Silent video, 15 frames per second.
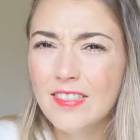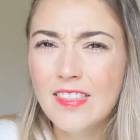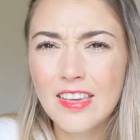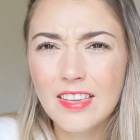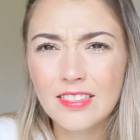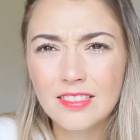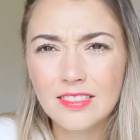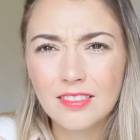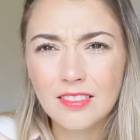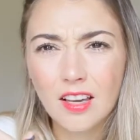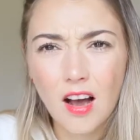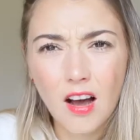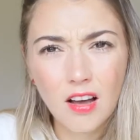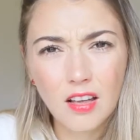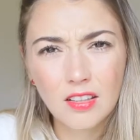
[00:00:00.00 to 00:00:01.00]
this
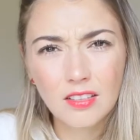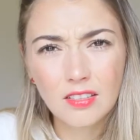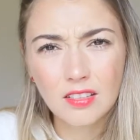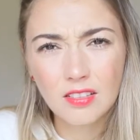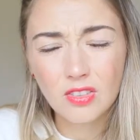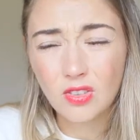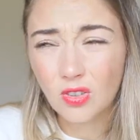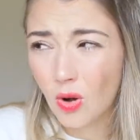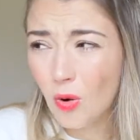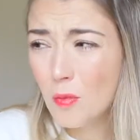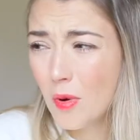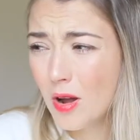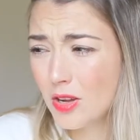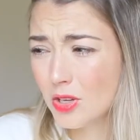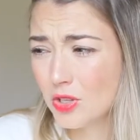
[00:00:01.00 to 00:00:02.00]
cost so
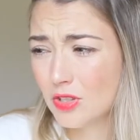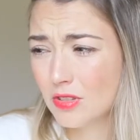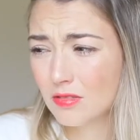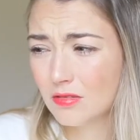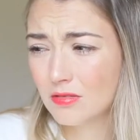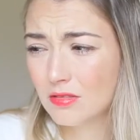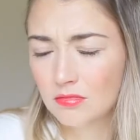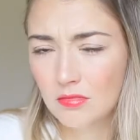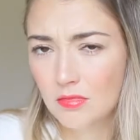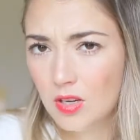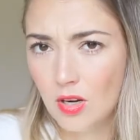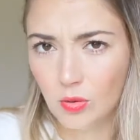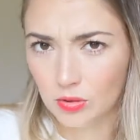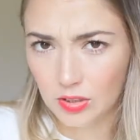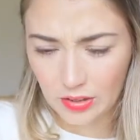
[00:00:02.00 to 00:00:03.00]
much.
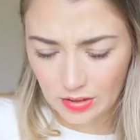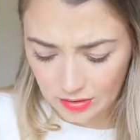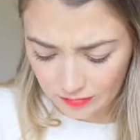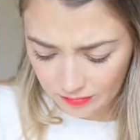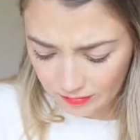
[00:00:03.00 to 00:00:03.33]
No, Tata.